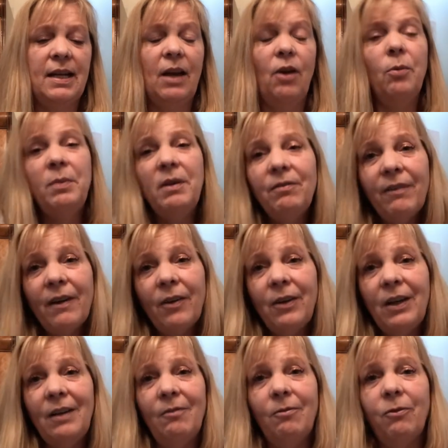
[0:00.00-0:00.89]
and I hope you
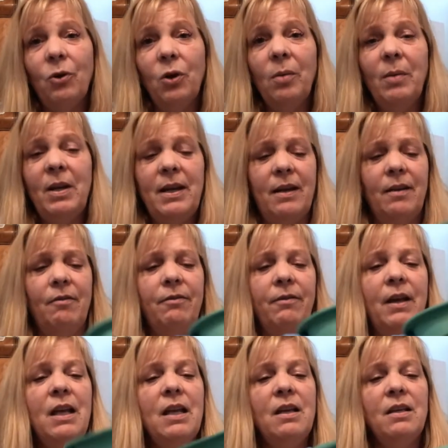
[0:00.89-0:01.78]
found it
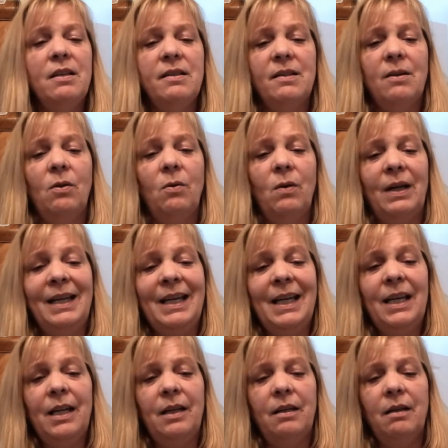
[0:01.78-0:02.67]
informative so
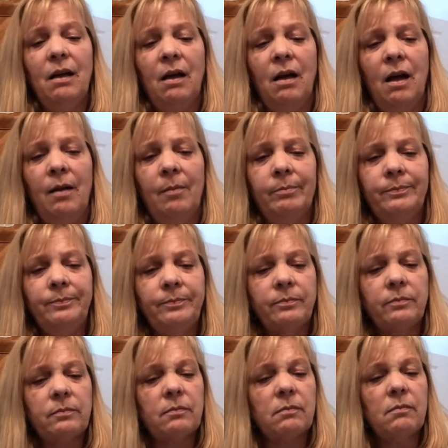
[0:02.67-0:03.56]
again um,
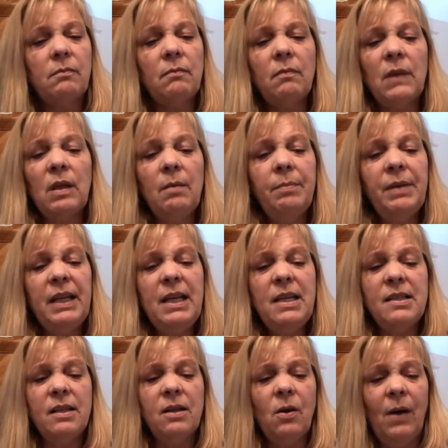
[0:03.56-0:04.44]

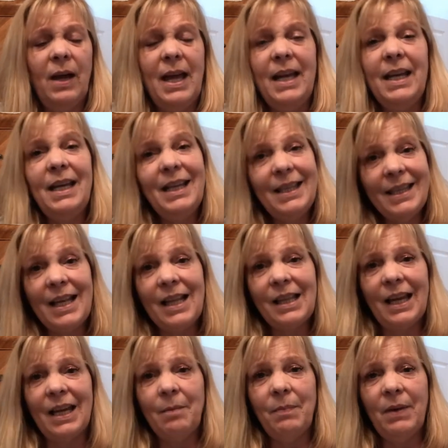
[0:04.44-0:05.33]
please go ahead hit
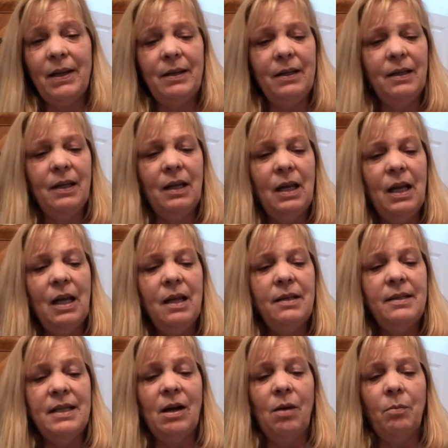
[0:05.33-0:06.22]
that like button
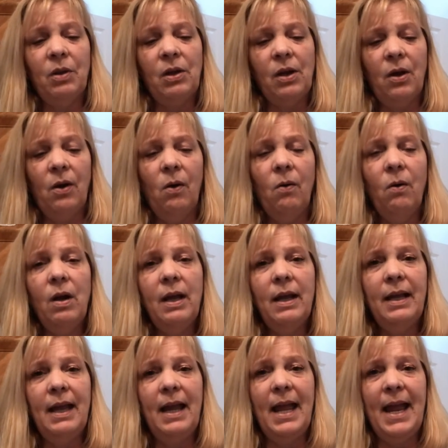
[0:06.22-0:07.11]
down below
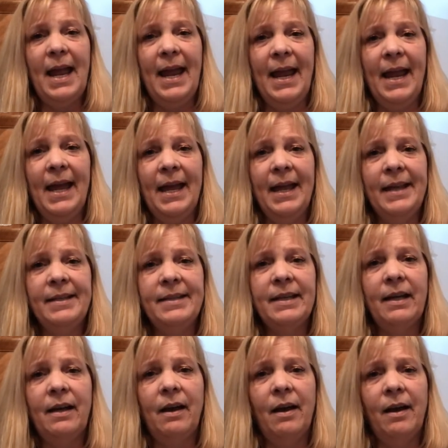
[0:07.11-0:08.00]

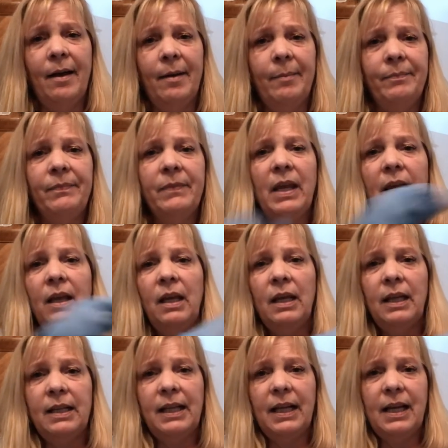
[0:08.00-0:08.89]
and um,
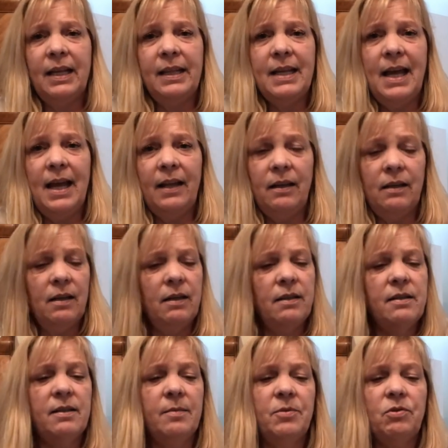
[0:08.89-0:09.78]
click on that
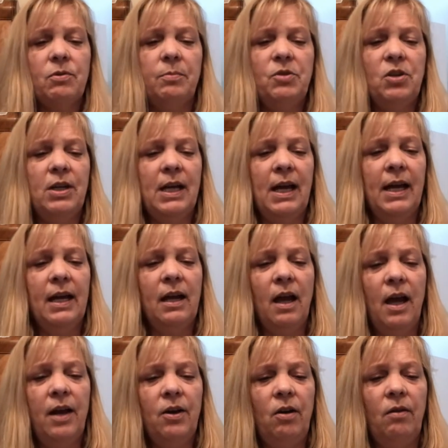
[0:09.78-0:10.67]
subscription
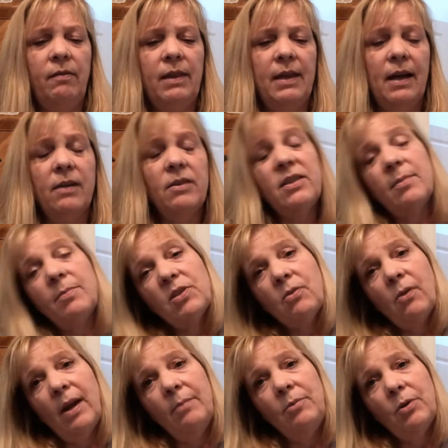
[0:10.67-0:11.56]
icon over there
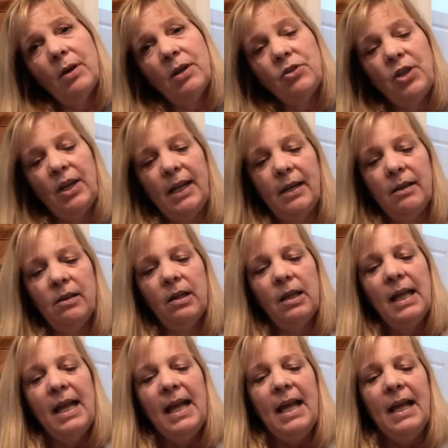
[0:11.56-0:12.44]
subscribe to our channel